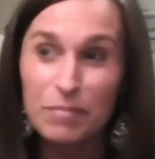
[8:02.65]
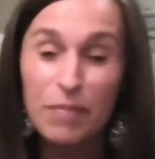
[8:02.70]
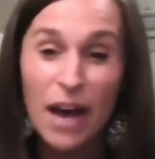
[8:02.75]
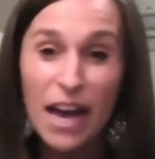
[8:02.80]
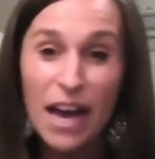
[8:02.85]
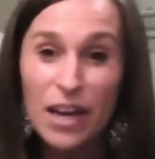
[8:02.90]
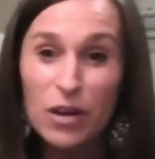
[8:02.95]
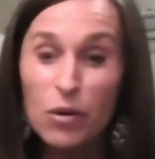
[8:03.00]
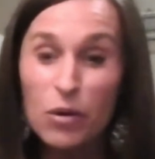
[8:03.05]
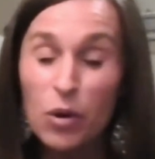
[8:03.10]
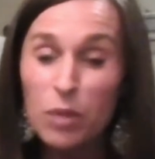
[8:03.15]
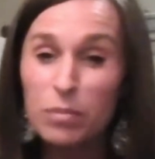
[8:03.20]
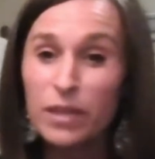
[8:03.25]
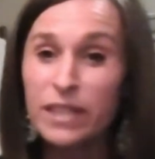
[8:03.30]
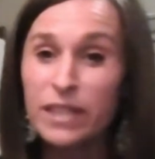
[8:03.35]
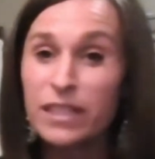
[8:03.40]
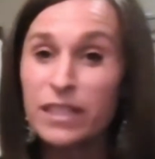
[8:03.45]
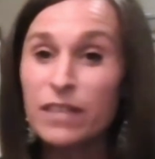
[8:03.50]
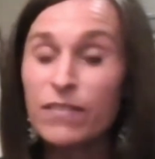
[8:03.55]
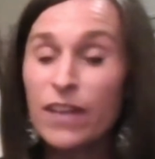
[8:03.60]
Bio or
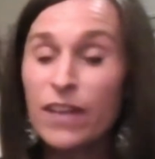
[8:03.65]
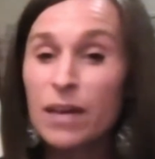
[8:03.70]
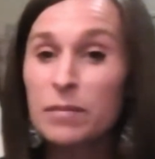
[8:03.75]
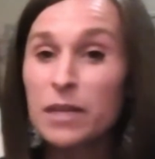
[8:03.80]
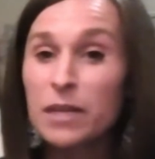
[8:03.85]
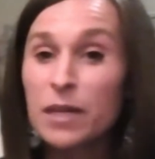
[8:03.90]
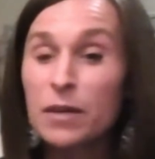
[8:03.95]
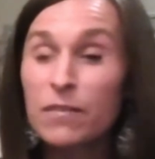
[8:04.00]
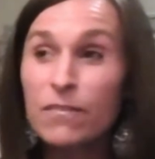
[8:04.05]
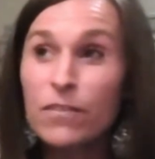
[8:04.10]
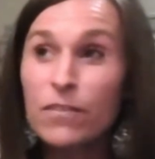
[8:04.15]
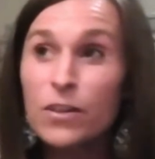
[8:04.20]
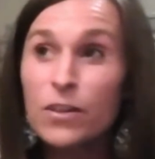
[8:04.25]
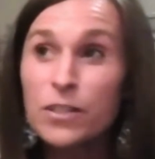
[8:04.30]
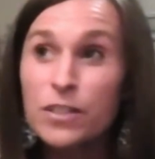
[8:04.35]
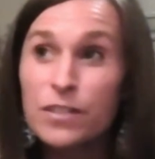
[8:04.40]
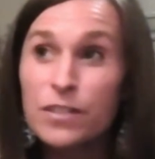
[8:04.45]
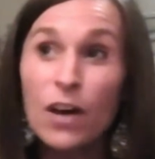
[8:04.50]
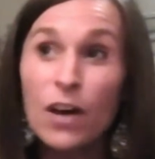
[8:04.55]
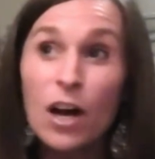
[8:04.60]
blended family,
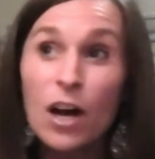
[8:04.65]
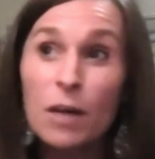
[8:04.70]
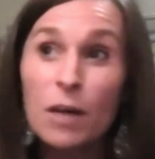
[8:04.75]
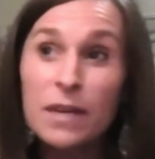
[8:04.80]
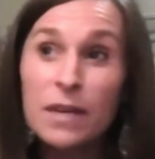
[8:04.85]
first of all,